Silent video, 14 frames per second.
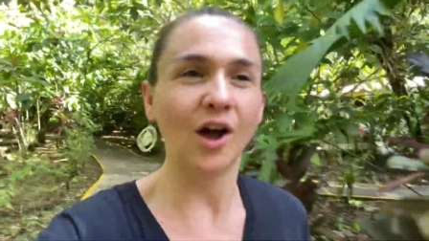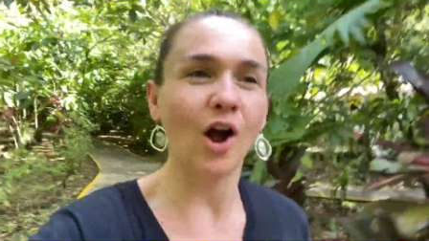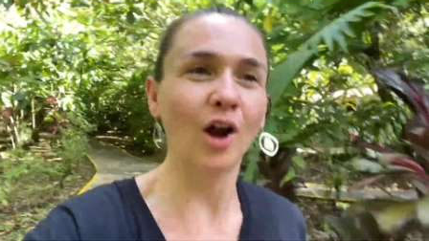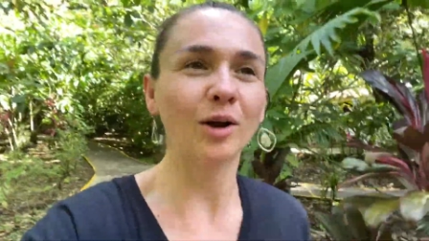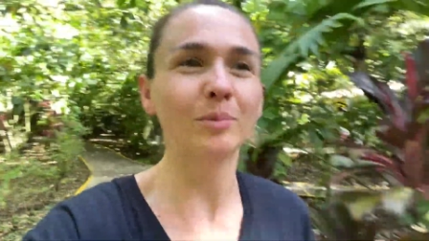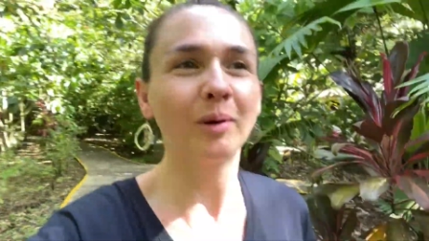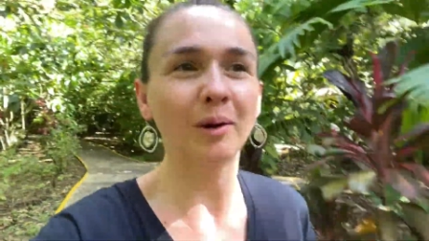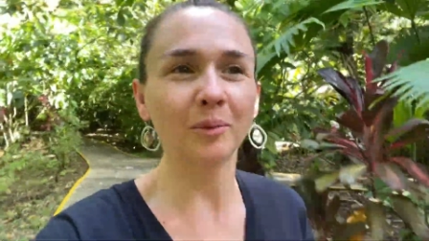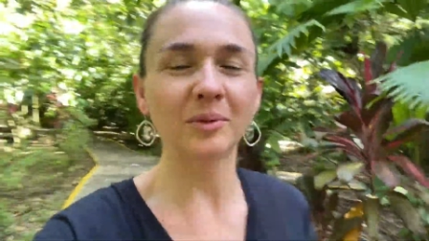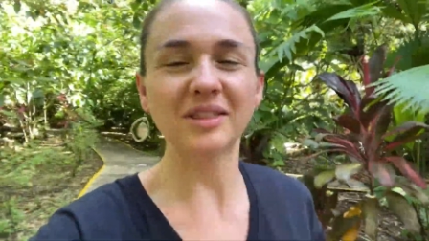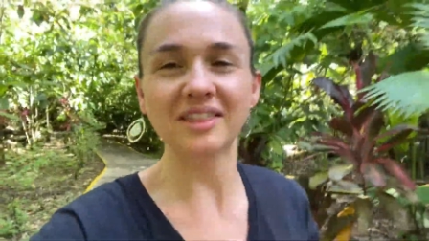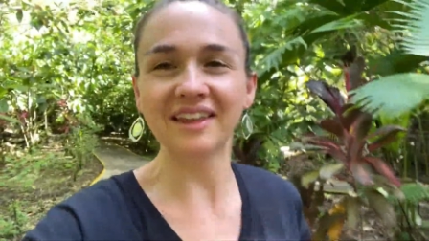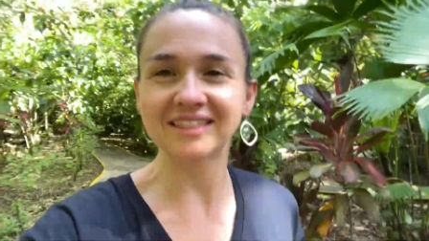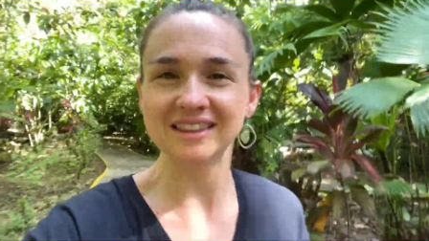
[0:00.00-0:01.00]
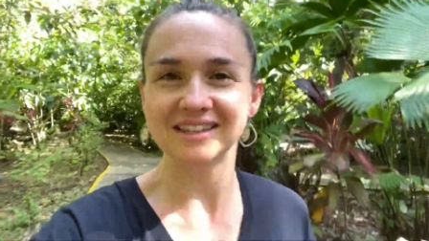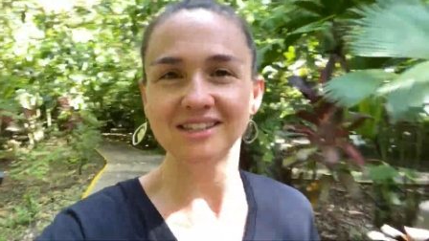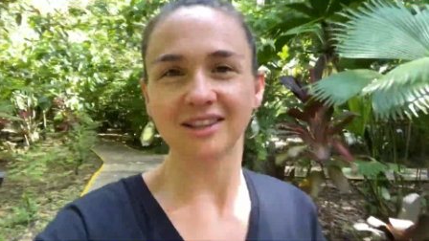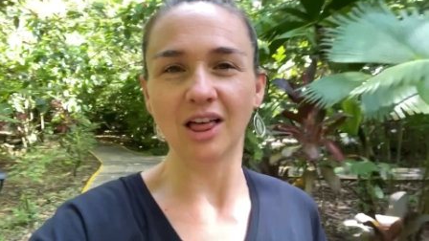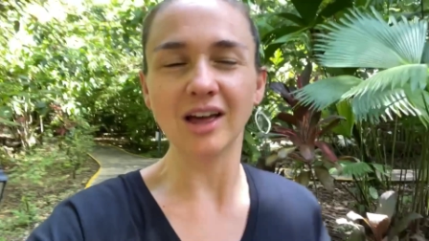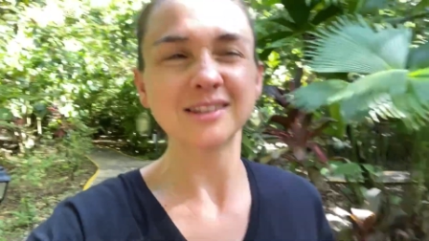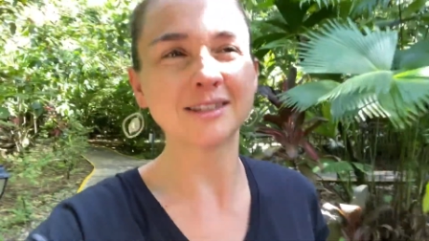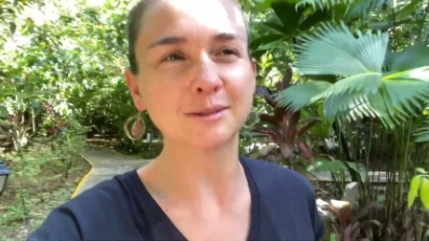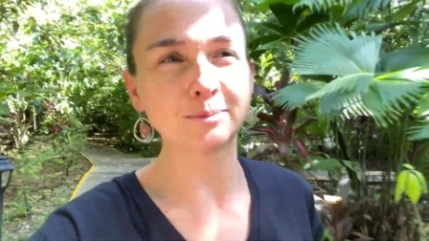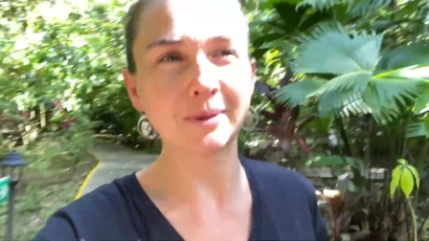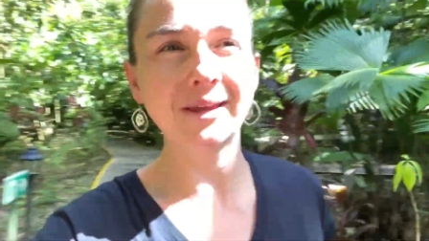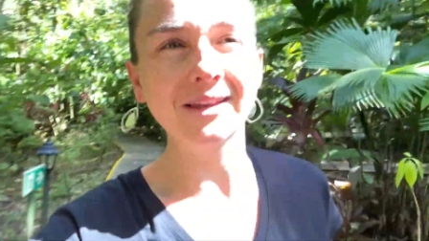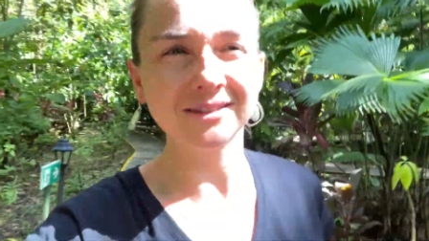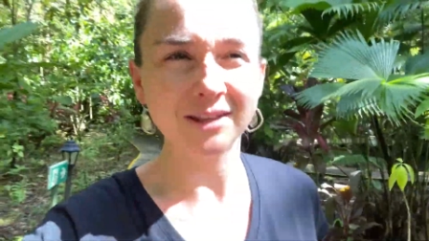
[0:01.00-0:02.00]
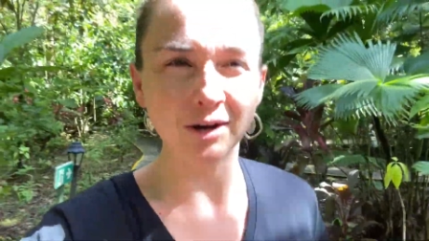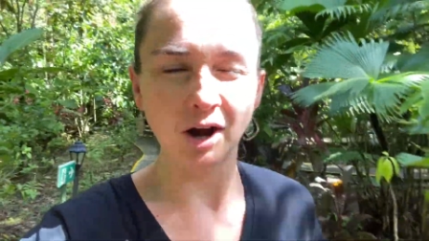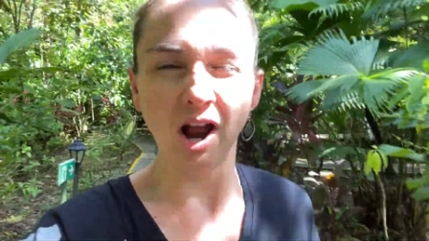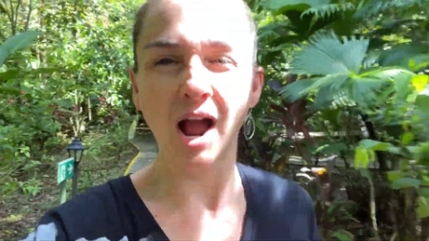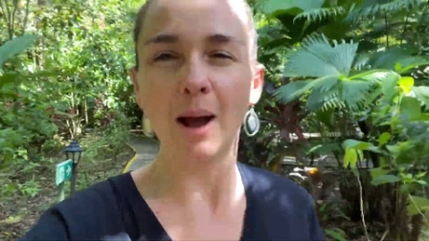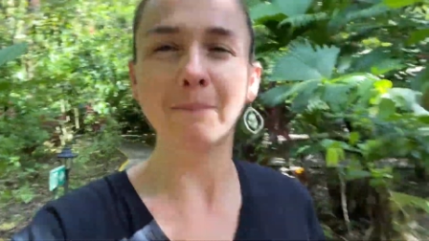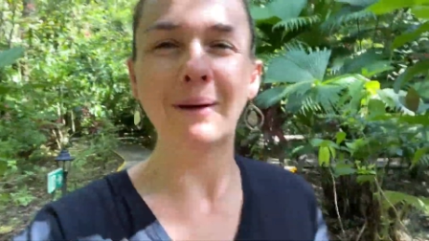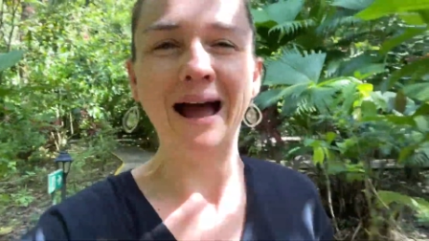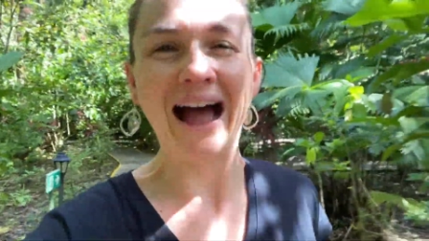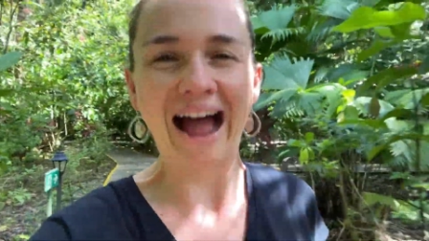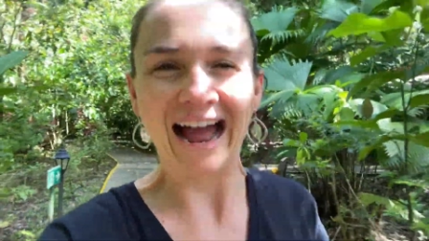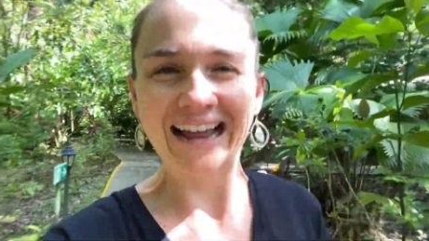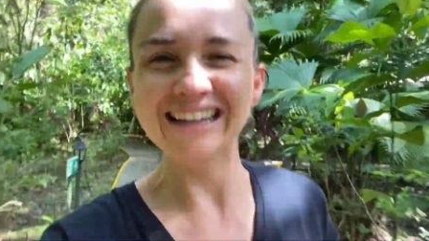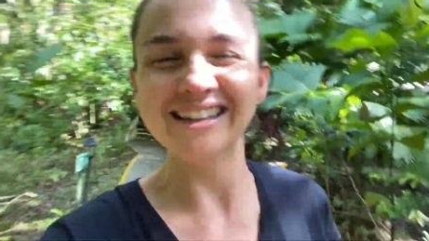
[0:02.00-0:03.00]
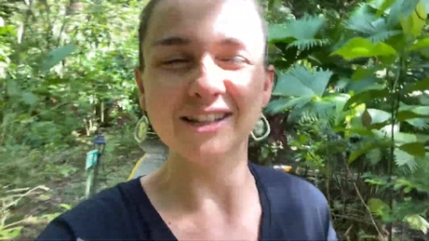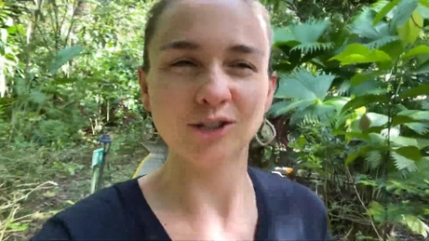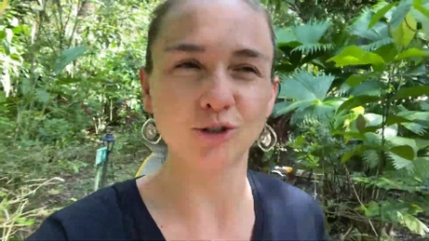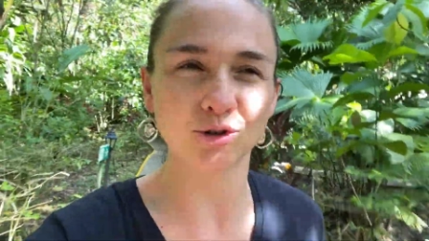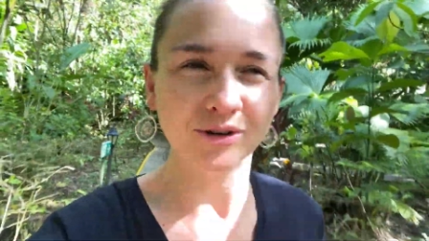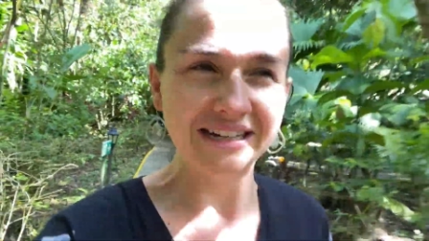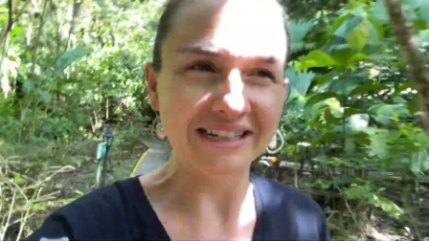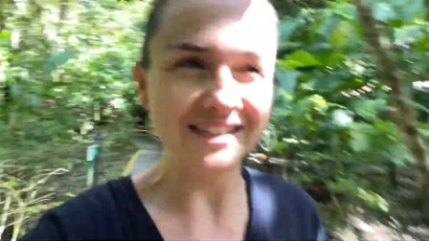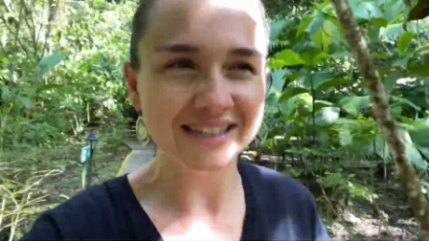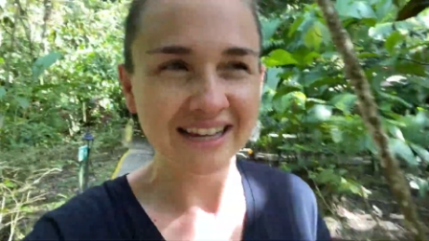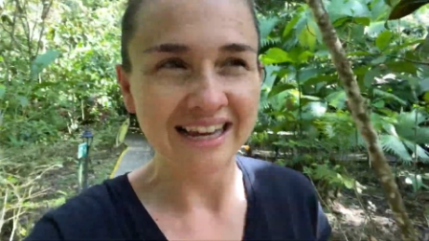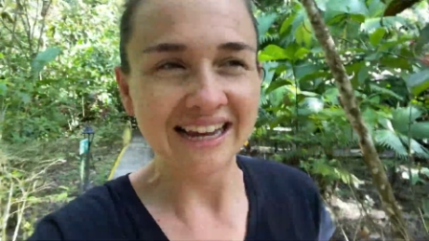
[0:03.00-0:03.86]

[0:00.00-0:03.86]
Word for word: hard part with like the sloths is because they're up high in the trees,